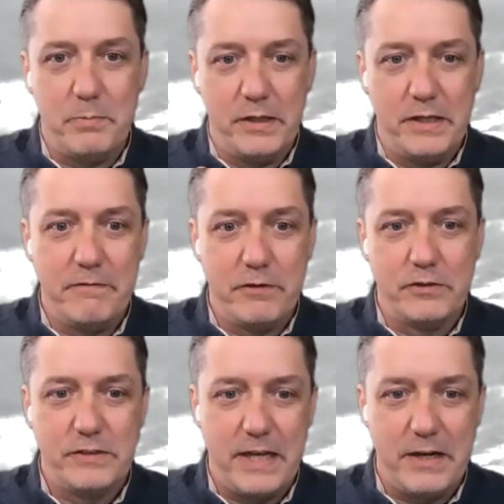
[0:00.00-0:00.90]

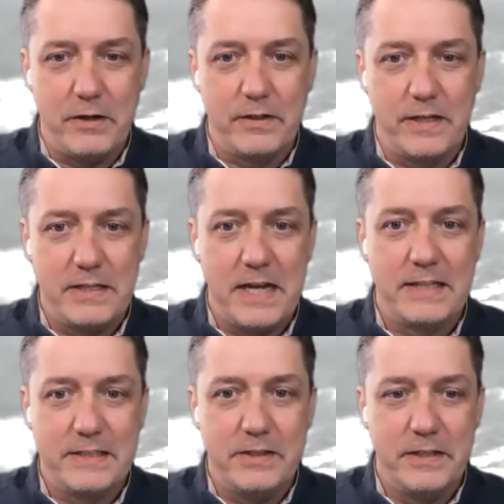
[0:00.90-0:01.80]
believers that are
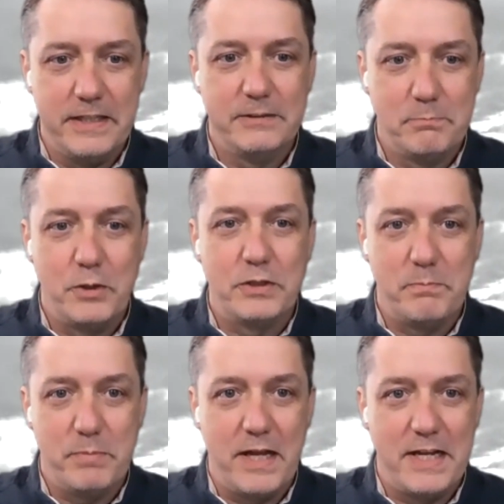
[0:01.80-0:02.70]
connected to these
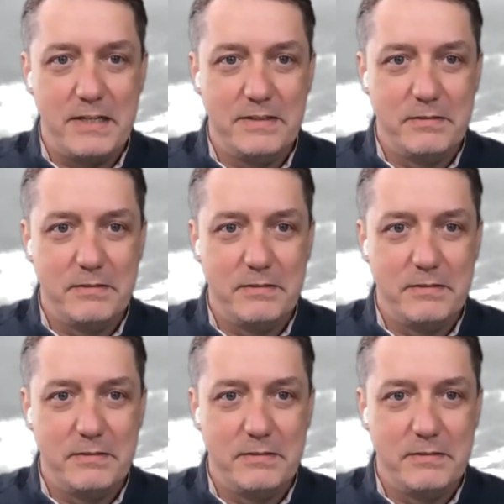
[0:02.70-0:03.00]
multiplying